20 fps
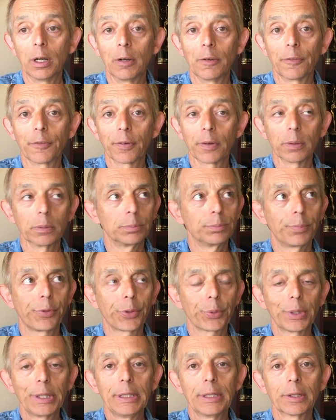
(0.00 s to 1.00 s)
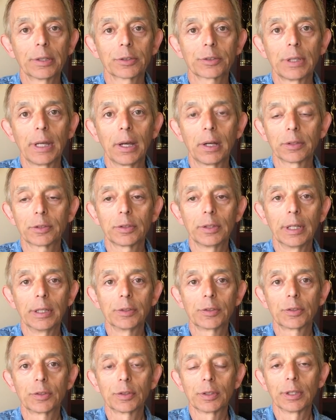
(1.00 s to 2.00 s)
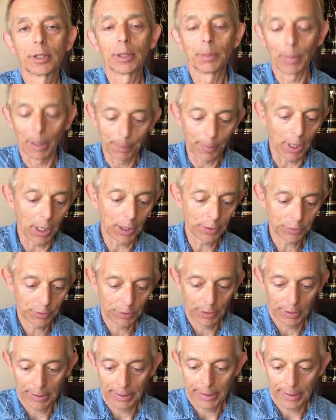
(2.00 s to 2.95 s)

for 3 years now since my boss